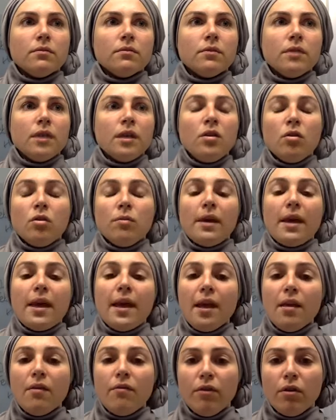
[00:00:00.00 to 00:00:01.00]
in your
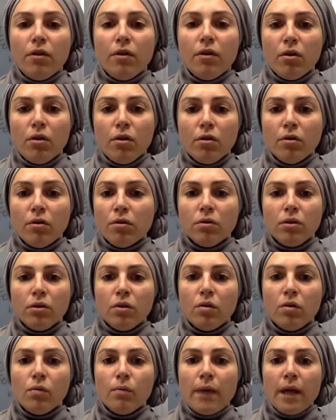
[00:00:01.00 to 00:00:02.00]
behavior, you
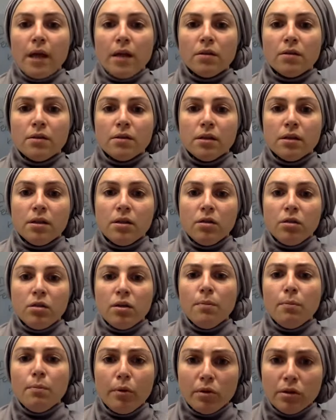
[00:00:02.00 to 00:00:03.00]
know, balance in your
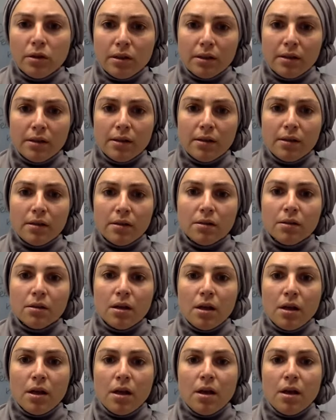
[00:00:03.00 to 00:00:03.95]
impulses.